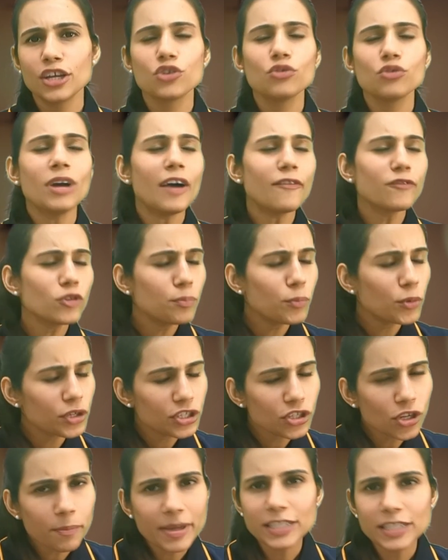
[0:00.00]
You have to
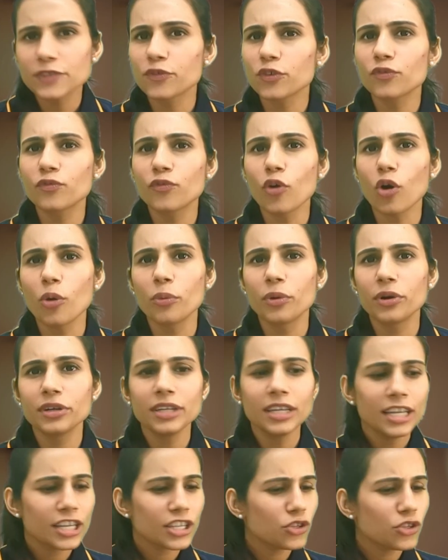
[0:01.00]
put in your best foot
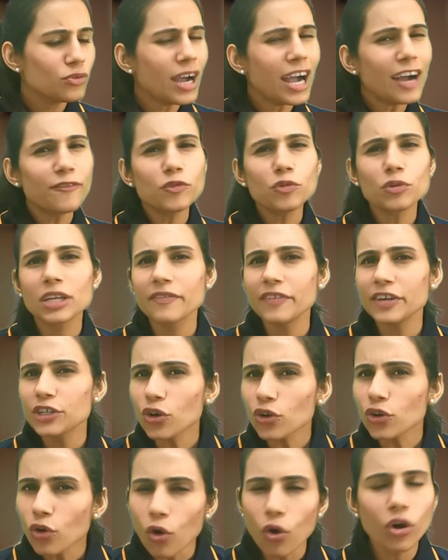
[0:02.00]
forward. You have to give it
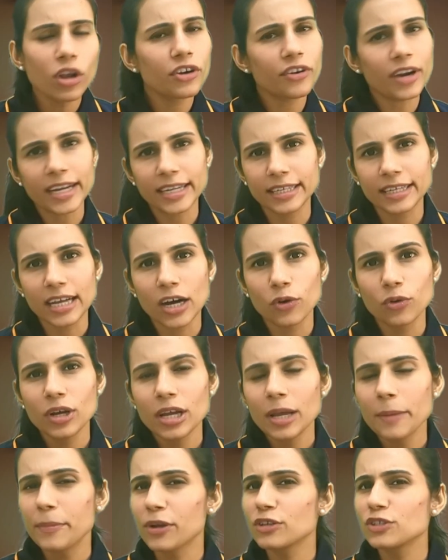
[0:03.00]
your all right now,
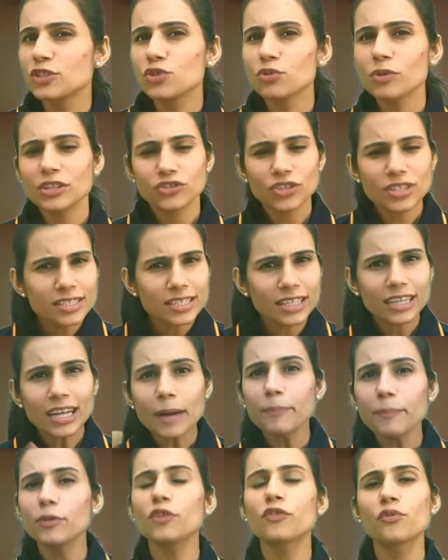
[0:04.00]
because you are just a
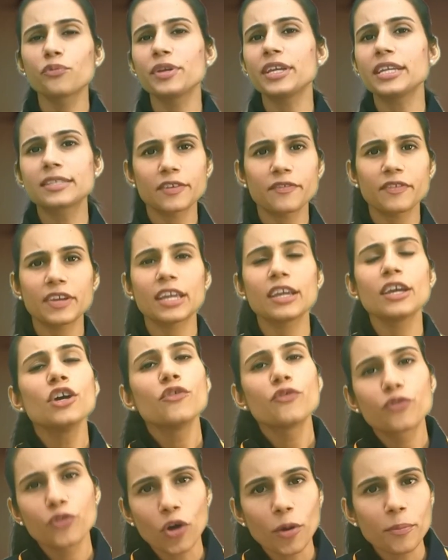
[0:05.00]
couple of weeks away
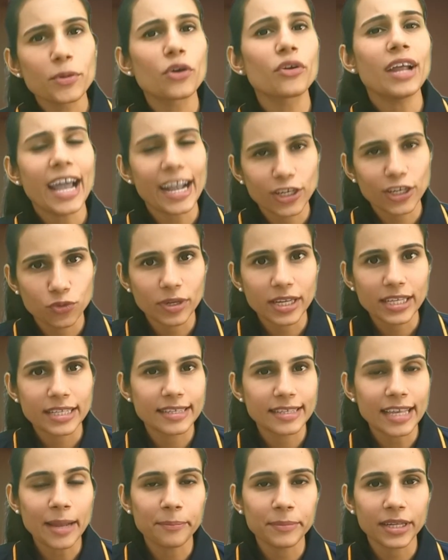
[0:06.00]
from your actual
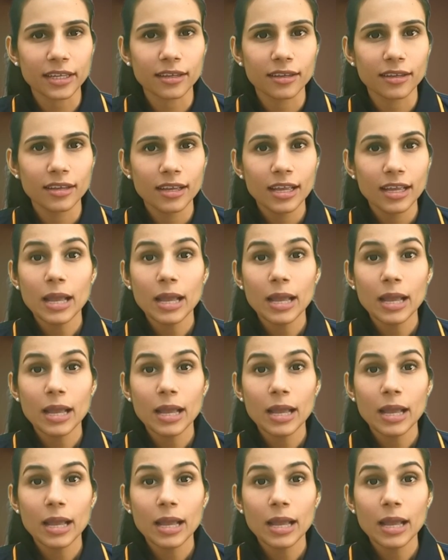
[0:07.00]
exam day.